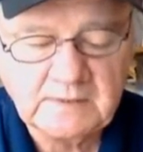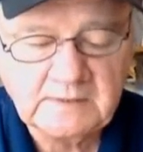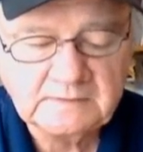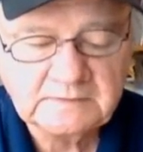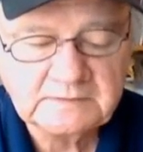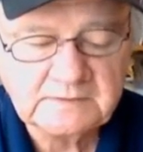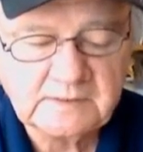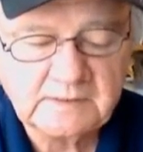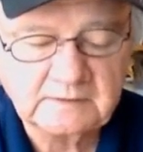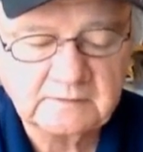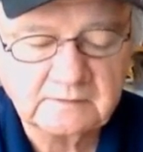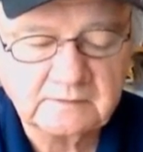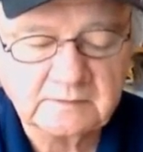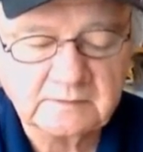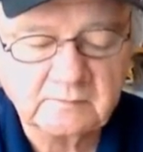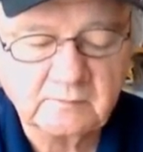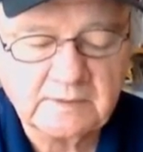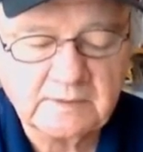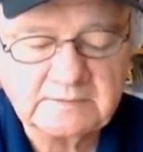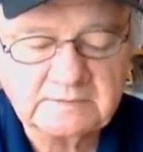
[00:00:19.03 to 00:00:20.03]
Let's take a
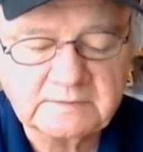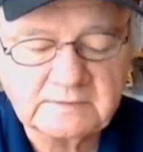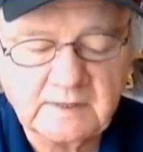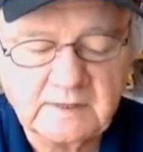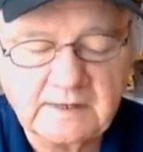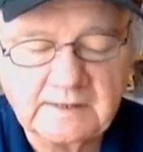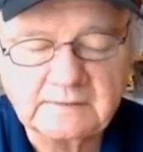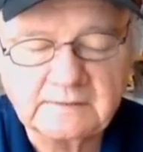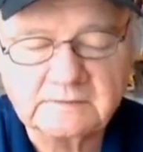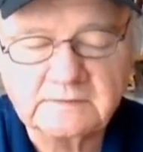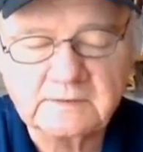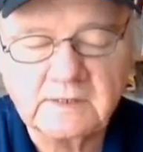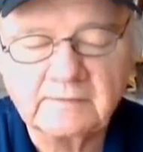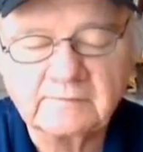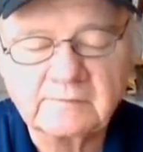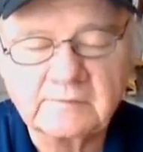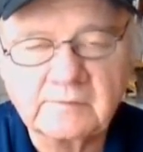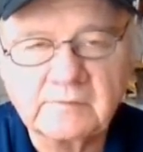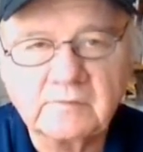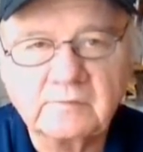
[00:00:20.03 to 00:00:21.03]
look at race 9 this
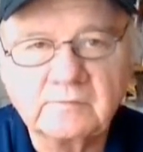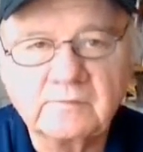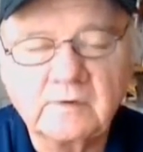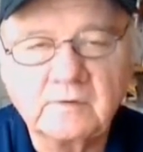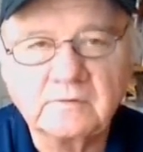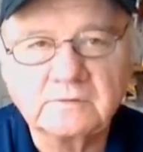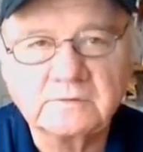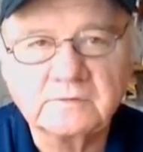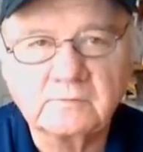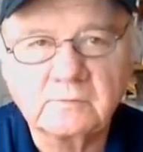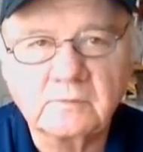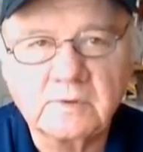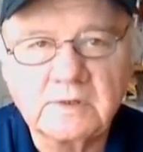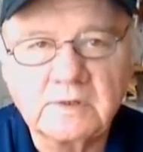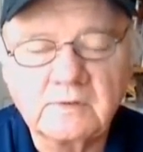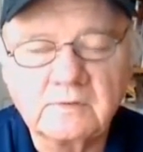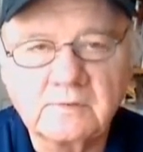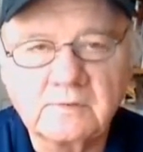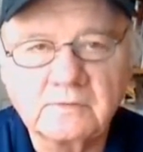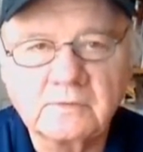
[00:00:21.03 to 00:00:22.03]
afternoon, folks,
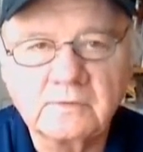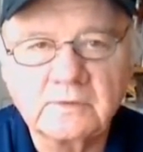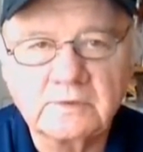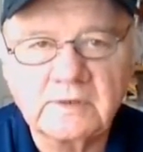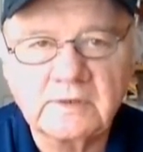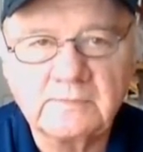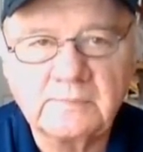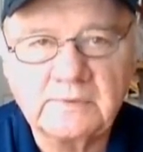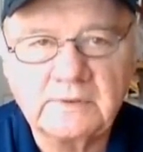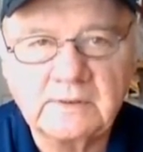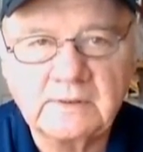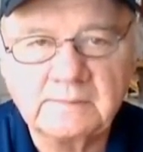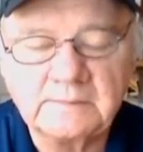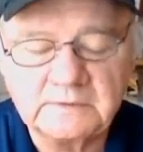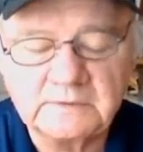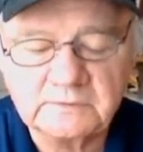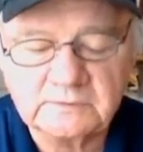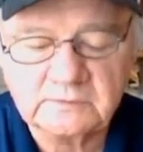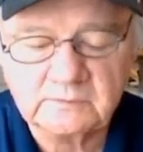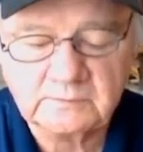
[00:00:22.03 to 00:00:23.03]
3:30 p.m.
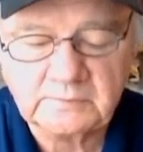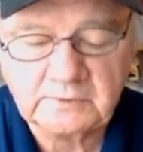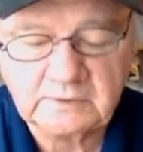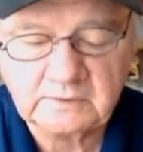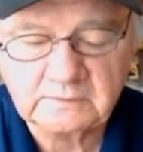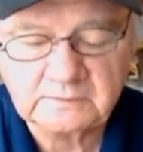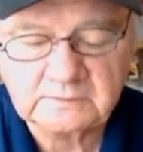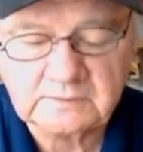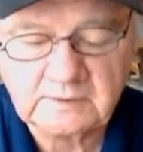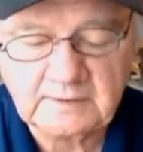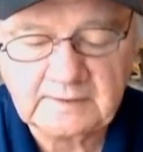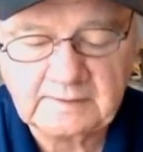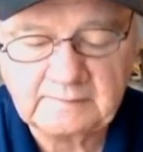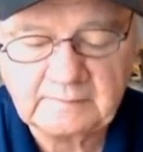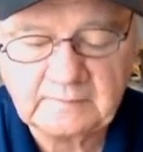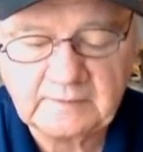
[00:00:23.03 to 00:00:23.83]
Eastern Post Time.